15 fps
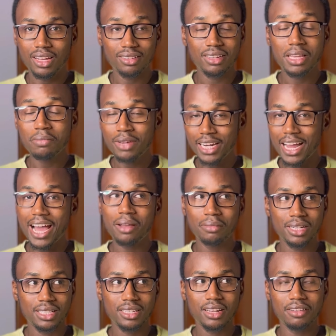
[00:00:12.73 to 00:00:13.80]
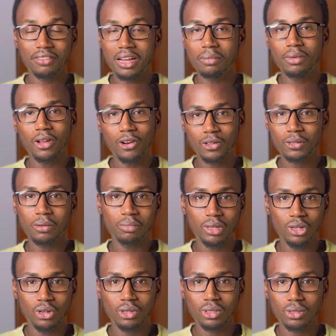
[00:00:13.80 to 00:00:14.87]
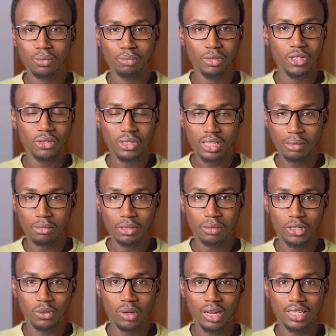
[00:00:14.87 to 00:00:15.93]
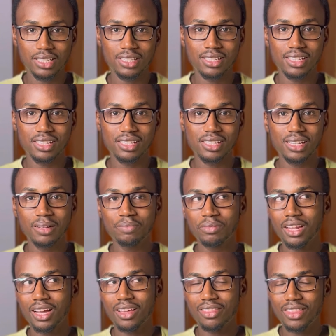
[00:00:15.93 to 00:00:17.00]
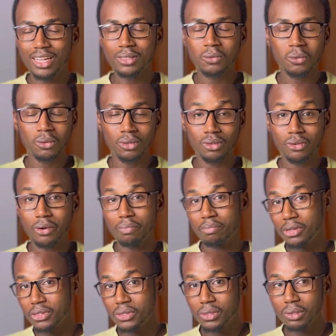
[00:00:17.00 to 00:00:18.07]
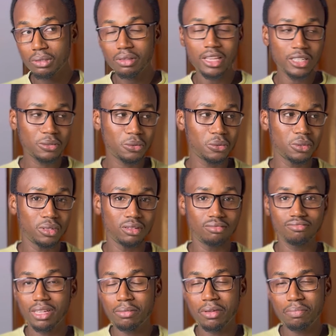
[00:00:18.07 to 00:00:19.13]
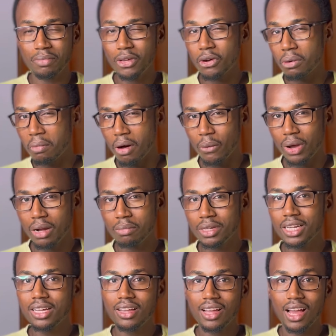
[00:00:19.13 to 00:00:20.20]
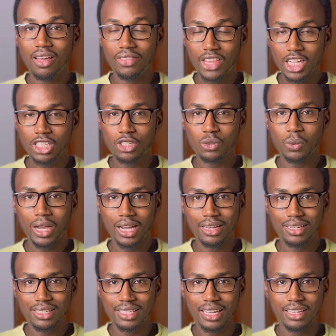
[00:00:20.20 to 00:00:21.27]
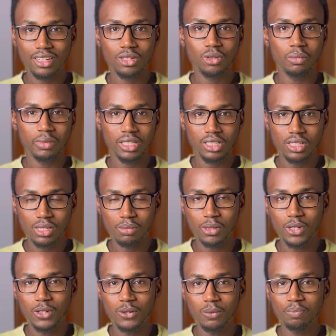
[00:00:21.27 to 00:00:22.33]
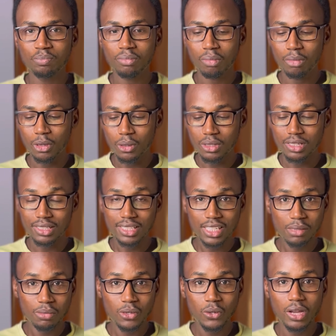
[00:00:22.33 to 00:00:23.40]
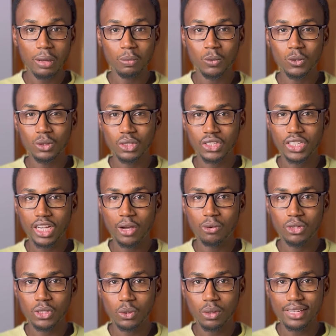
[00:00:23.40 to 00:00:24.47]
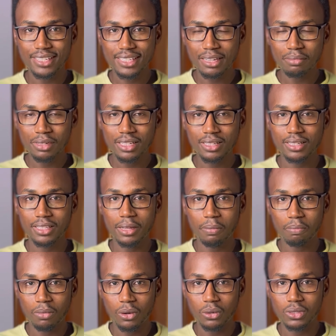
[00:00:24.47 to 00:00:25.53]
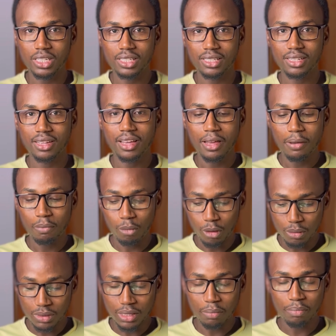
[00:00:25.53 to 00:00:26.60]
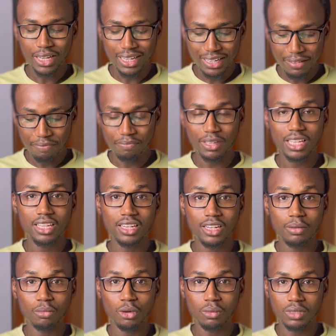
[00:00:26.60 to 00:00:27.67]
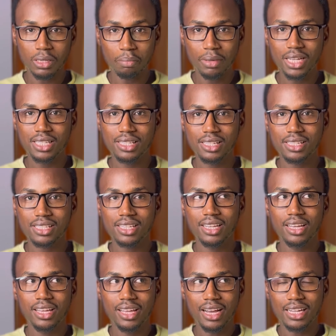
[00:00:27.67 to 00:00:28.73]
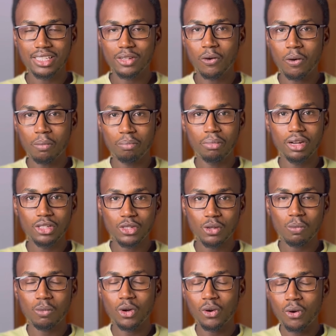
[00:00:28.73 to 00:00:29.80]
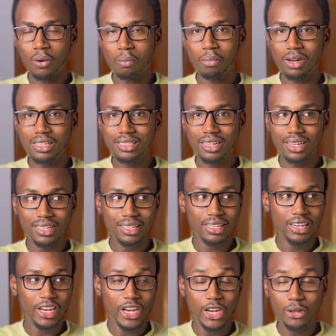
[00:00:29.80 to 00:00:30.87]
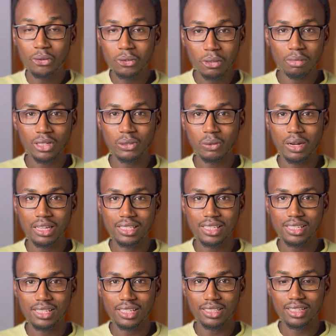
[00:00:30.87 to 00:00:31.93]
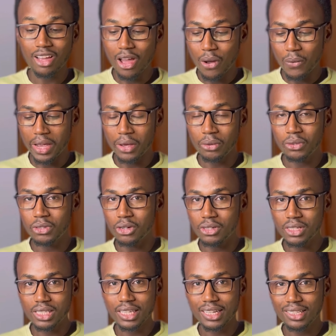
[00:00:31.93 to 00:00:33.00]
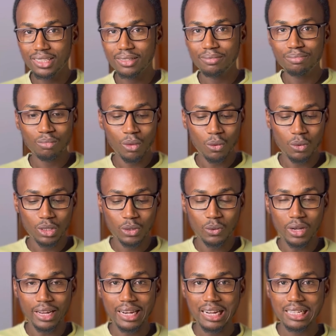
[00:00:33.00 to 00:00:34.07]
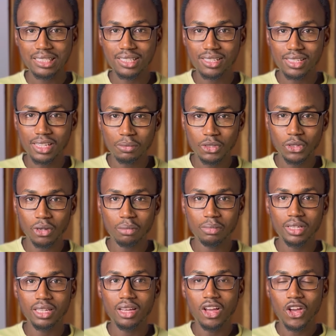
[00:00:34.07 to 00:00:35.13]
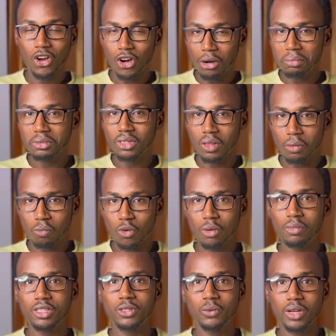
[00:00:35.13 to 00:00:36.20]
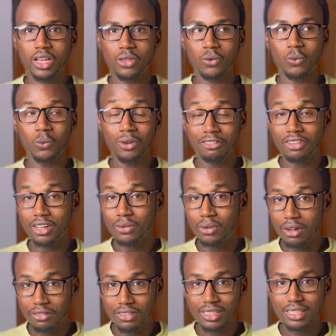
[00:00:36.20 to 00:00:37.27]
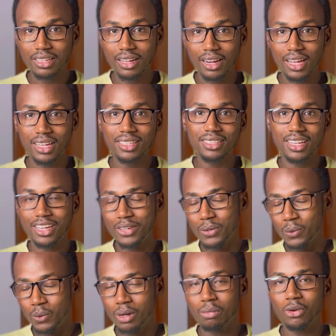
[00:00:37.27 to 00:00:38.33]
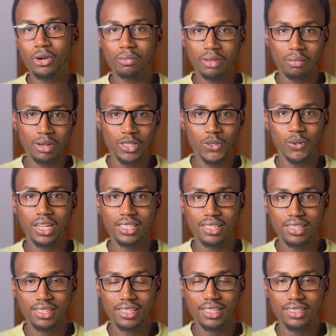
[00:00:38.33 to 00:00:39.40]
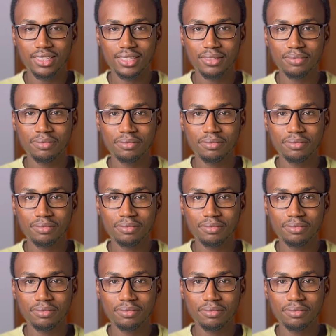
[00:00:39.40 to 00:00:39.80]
Even I myself have a lot of videos about virtual assistants, and that could confuse you, that could even be overwhelming, and that is why I decided to make this video. Because in this video, I'm going to share with you a 7-step process from the very beginning, from the basics, as someone completely new to virtual assistant, where you should start, what your next step should be, up to the moment where you will find your first client and you will become a virtual assistant.